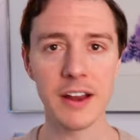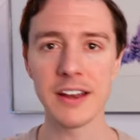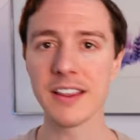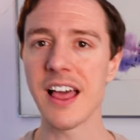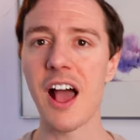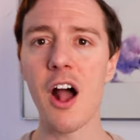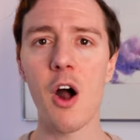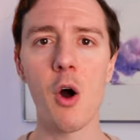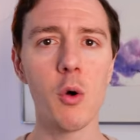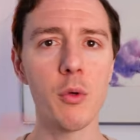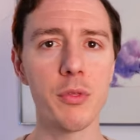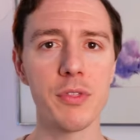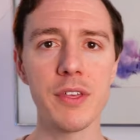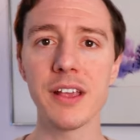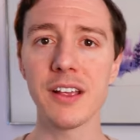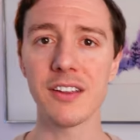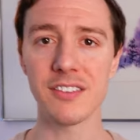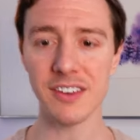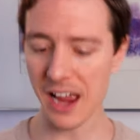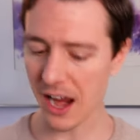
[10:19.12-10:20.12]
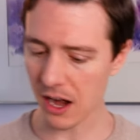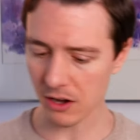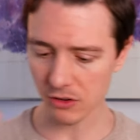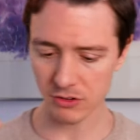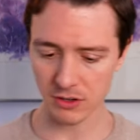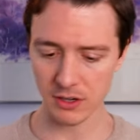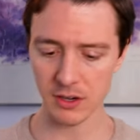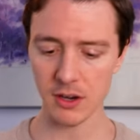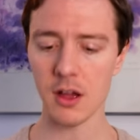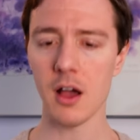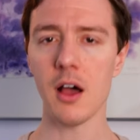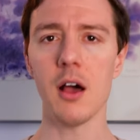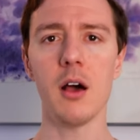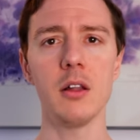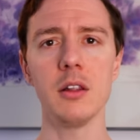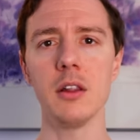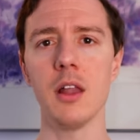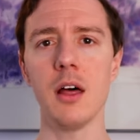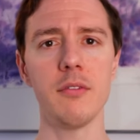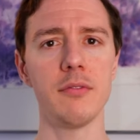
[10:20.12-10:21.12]
right? That whole thing is actually a
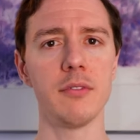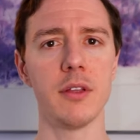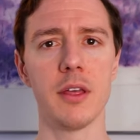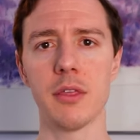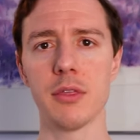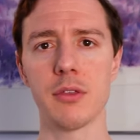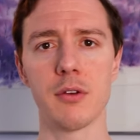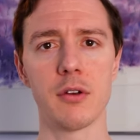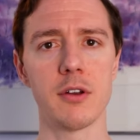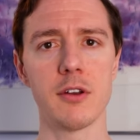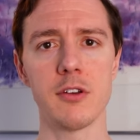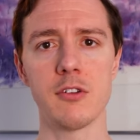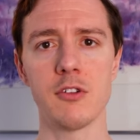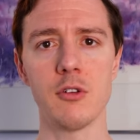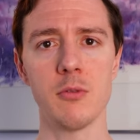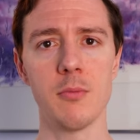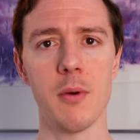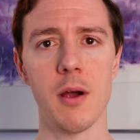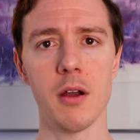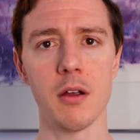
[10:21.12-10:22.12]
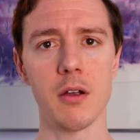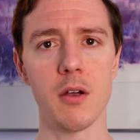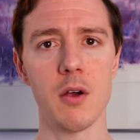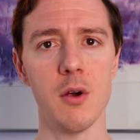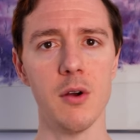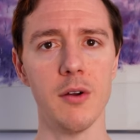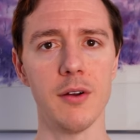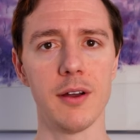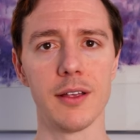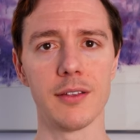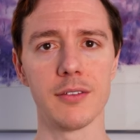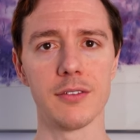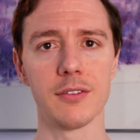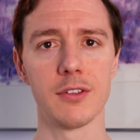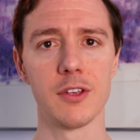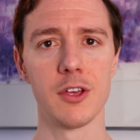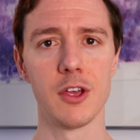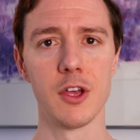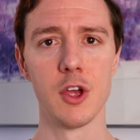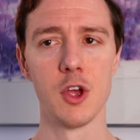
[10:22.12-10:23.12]
lovely 32 bar
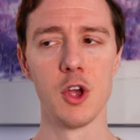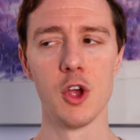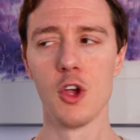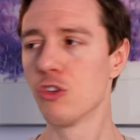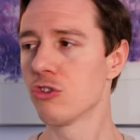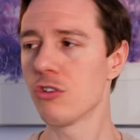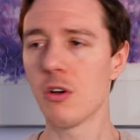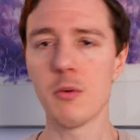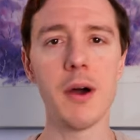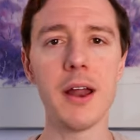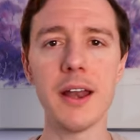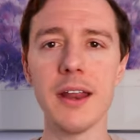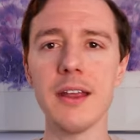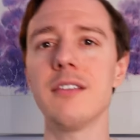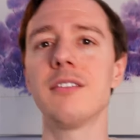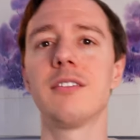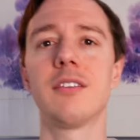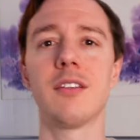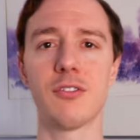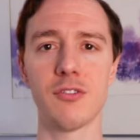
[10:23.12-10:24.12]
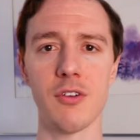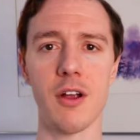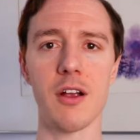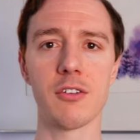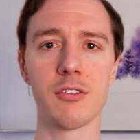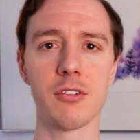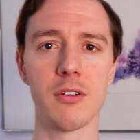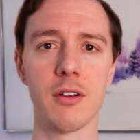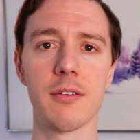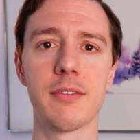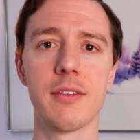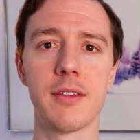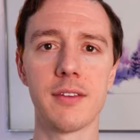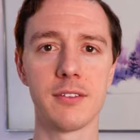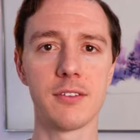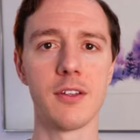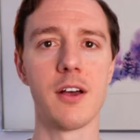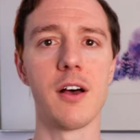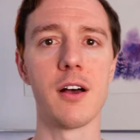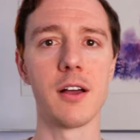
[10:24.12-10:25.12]
chorus. So, what is the structure of this
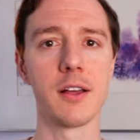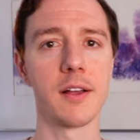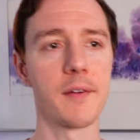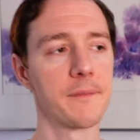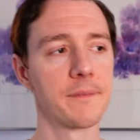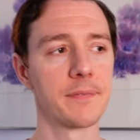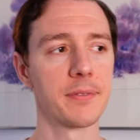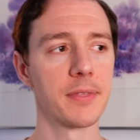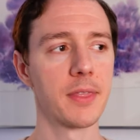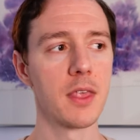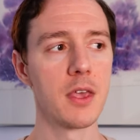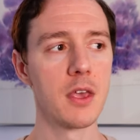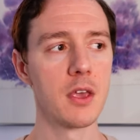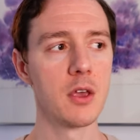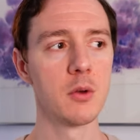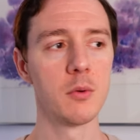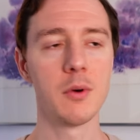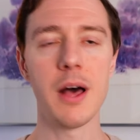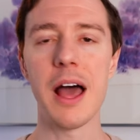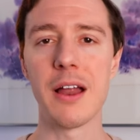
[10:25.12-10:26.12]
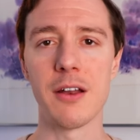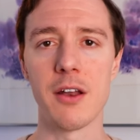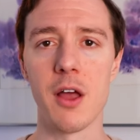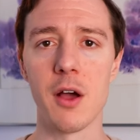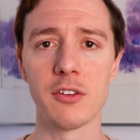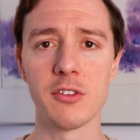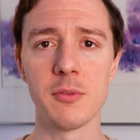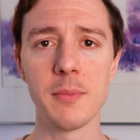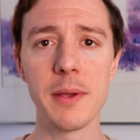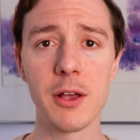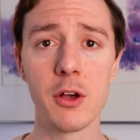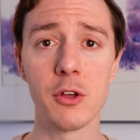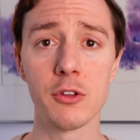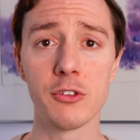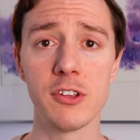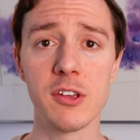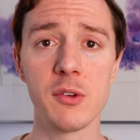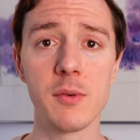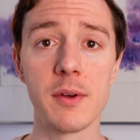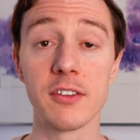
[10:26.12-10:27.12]
song? Well, I don't know, it's a big old
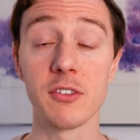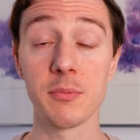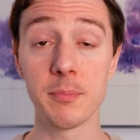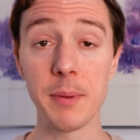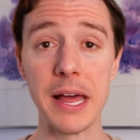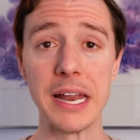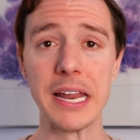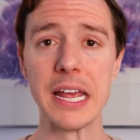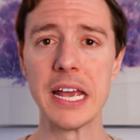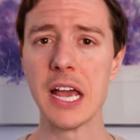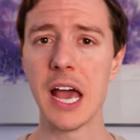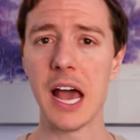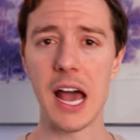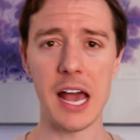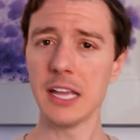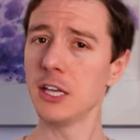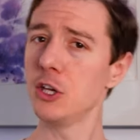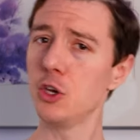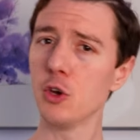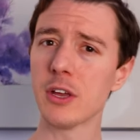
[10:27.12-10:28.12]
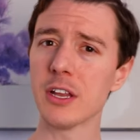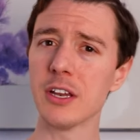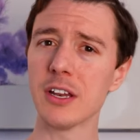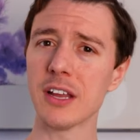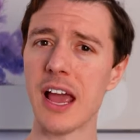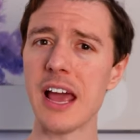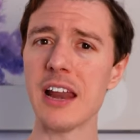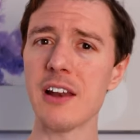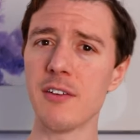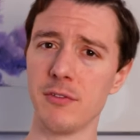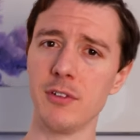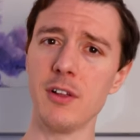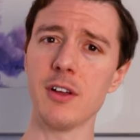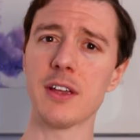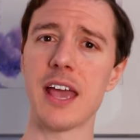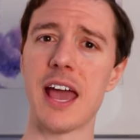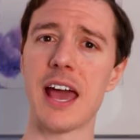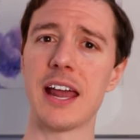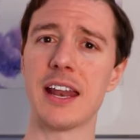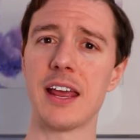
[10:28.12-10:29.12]
sequence, but you can kind of
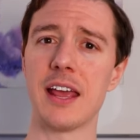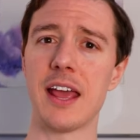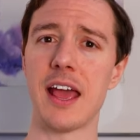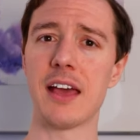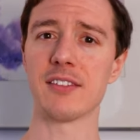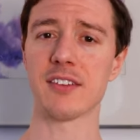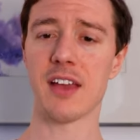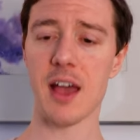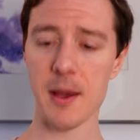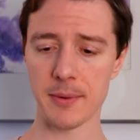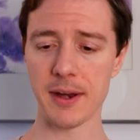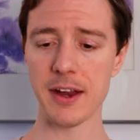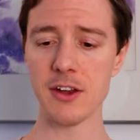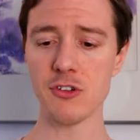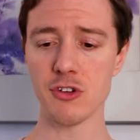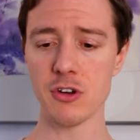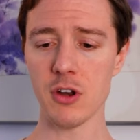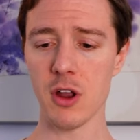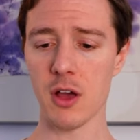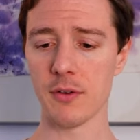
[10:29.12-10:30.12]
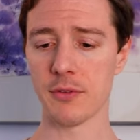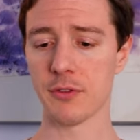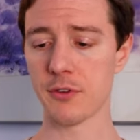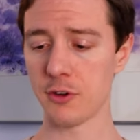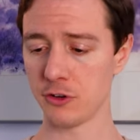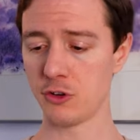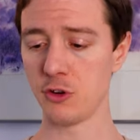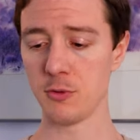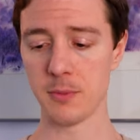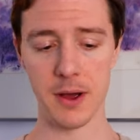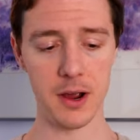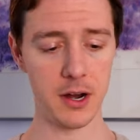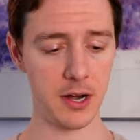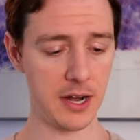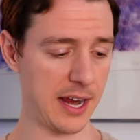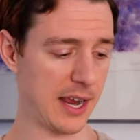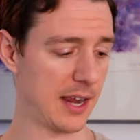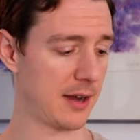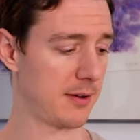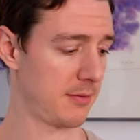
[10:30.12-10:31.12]
look at it as a combination of 32 bar
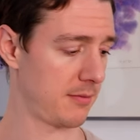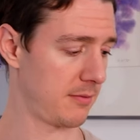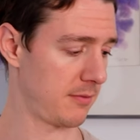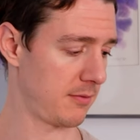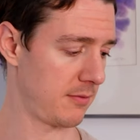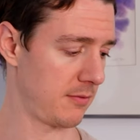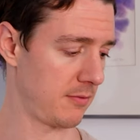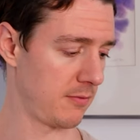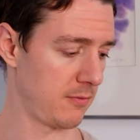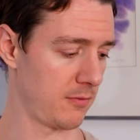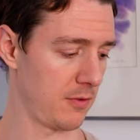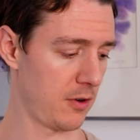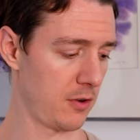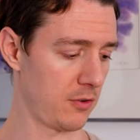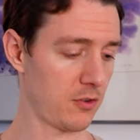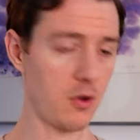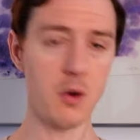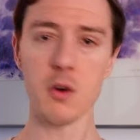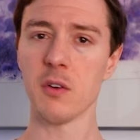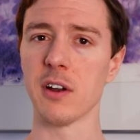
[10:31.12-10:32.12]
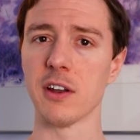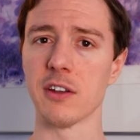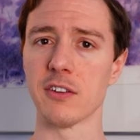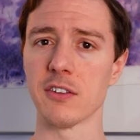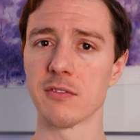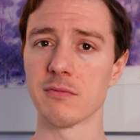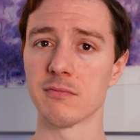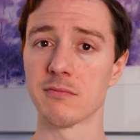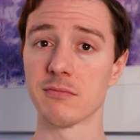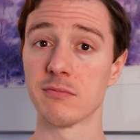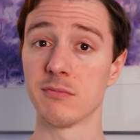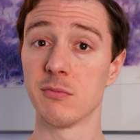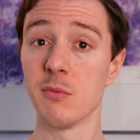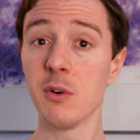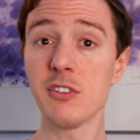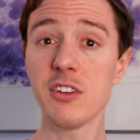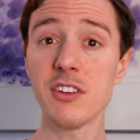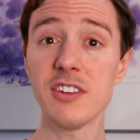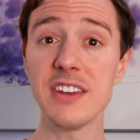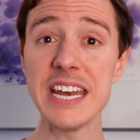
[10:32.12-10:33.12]
and verse chorus
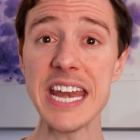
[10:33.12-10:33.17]
which is